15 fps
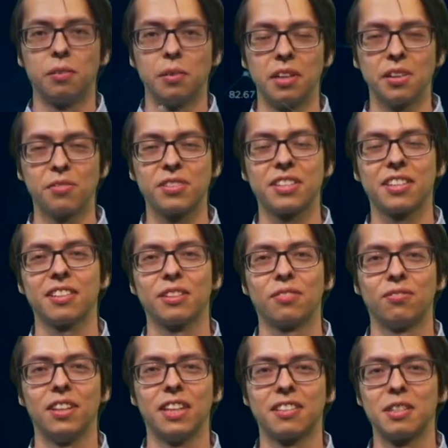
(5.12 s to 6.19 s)
We have seen the
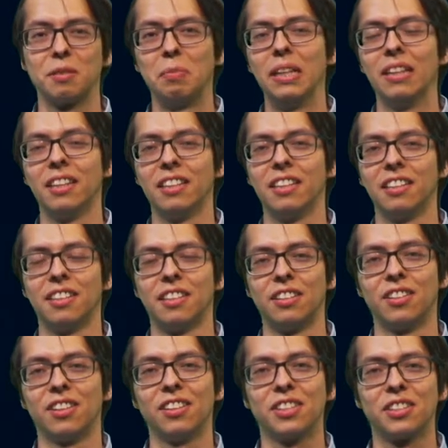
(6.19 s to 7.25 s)
flexibility that
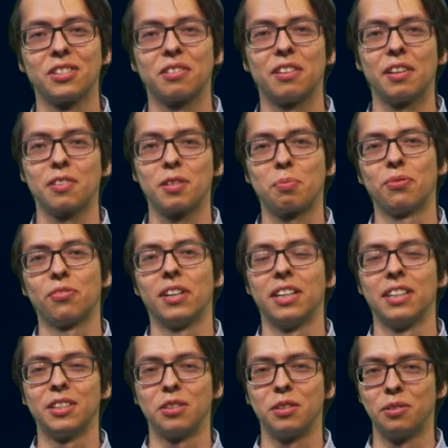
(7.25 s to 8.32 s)
knowledge graphs
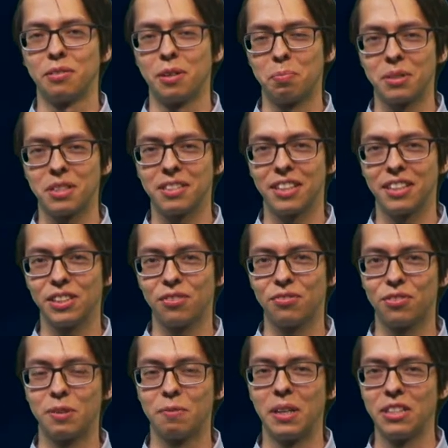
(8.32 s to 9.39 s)
provide to represent
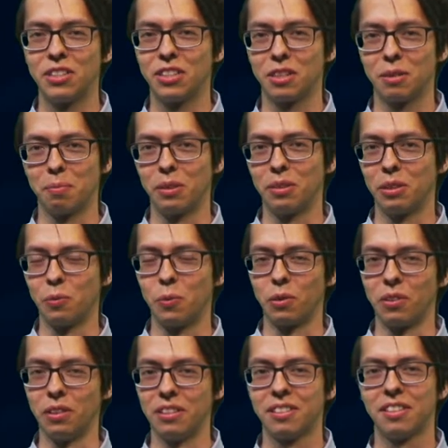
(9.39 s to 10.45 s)
information about the
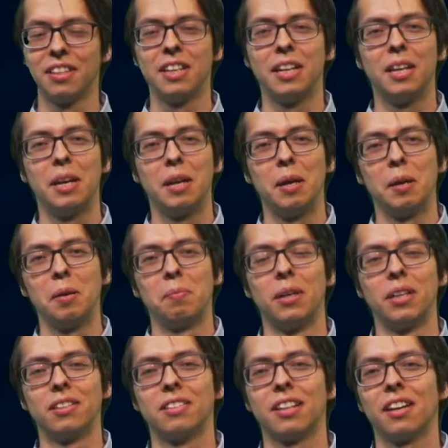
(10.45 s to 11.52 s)
world.
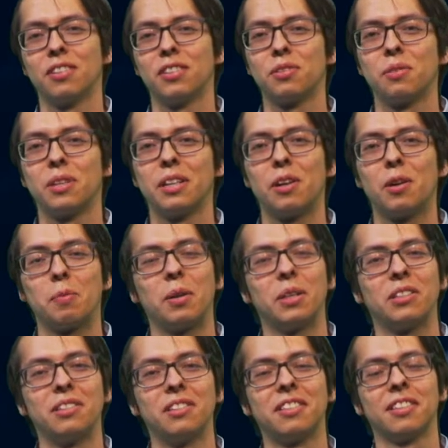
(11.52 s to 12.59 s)
But how do we go
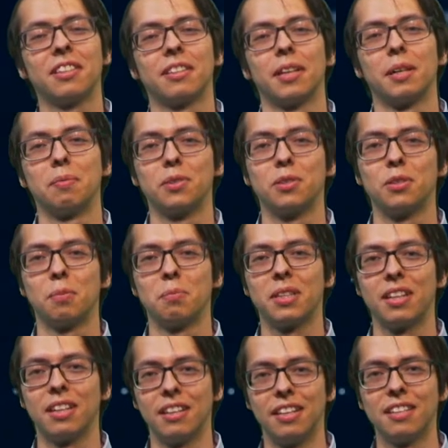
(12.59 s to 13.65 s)
about using them to
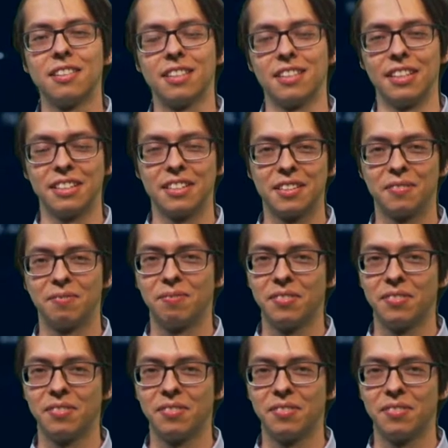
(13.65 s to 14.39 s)
obtain insights?